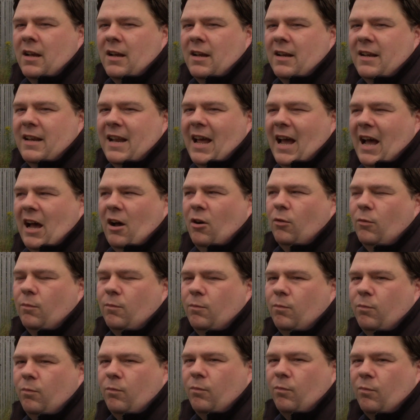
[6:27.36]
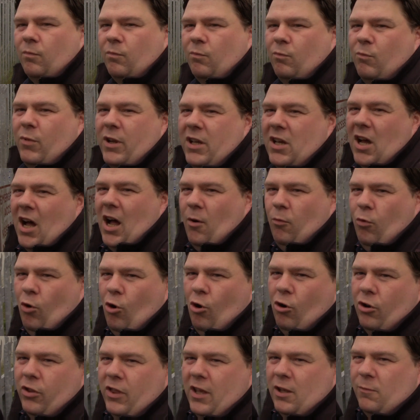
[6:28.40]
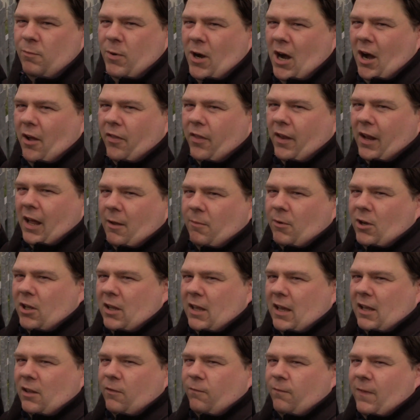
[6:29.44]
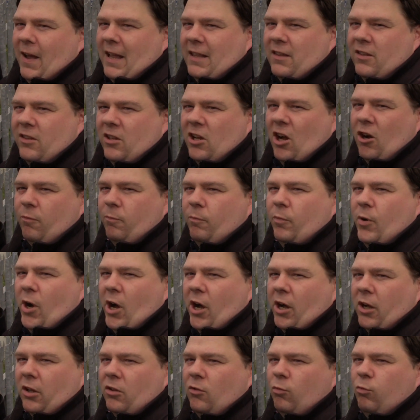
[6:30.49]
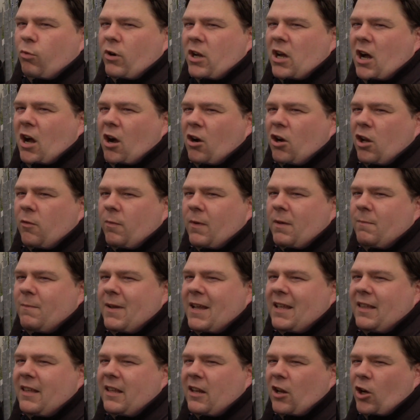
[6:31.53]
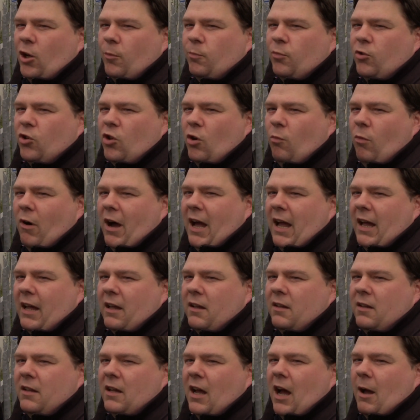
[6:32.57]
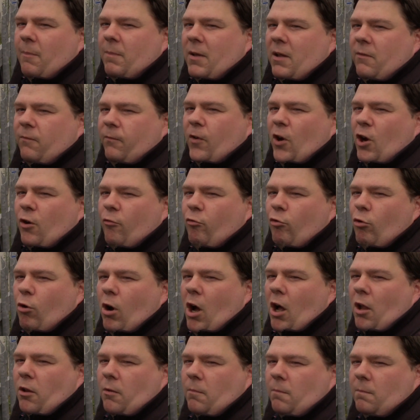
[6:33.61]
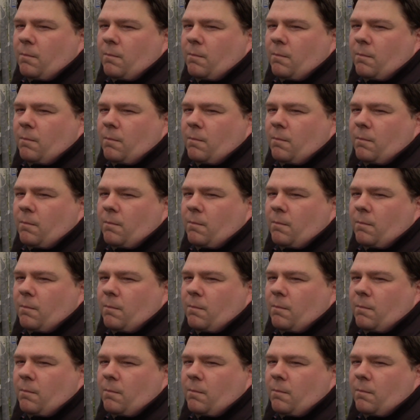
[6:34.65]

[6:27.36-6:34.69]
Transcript: Now, we can't walk this part of the line because it is fenced off, but we are going to be meeting it up somewhere a bit further on.